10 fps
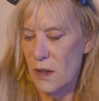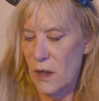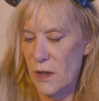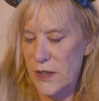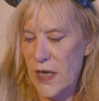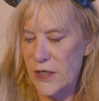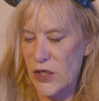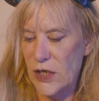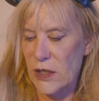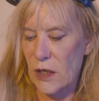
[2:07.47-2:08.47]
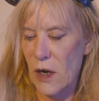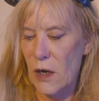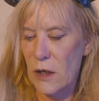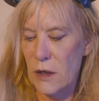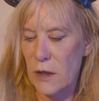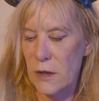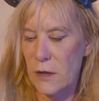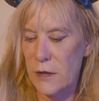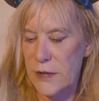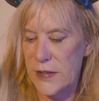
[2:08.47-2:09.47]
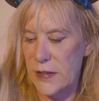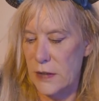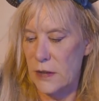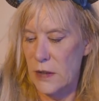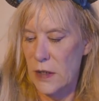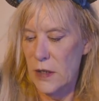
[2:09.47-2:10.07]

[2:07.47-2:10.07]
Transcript: are touching the cards, and